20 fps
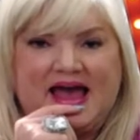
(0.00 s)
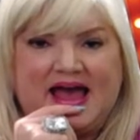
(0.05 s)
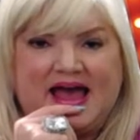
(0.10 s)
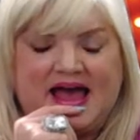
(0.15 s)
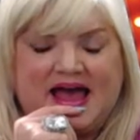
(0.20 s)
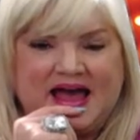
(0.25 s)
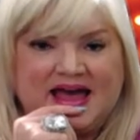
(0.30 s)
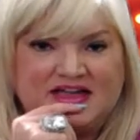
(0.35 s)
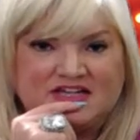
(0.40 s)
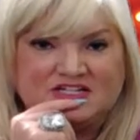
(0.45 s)

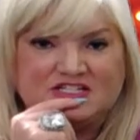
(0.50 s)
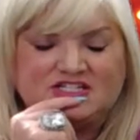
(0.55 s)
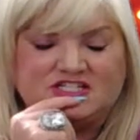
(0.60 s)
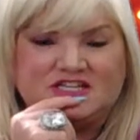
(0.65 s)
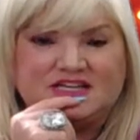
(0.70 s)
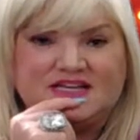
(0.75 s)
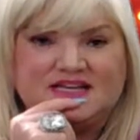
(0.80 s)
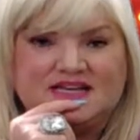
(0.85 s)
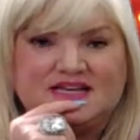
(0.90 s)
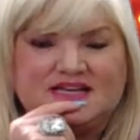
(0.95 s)
As
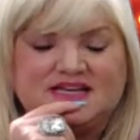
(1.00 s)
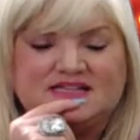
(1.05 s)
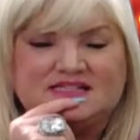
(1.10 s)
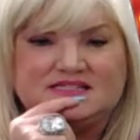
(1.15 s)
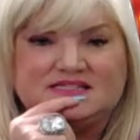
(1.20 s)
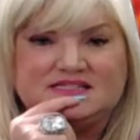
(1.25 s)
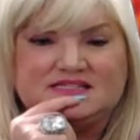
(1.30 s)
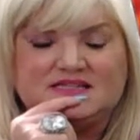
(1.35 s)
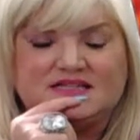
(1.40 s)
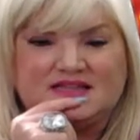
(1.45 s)
she
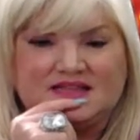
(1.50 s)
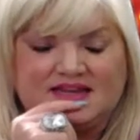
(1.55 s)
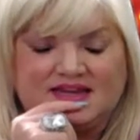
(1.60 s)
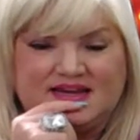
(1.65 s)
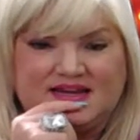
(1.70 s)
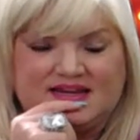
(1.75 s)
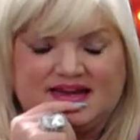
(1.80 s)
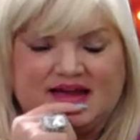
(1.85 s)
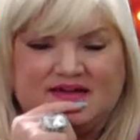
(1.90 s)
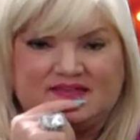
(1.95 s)
is
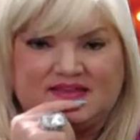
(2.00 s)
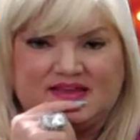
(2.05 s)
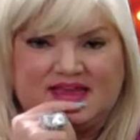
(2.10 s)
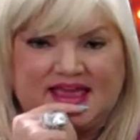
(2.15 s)
cleaning out the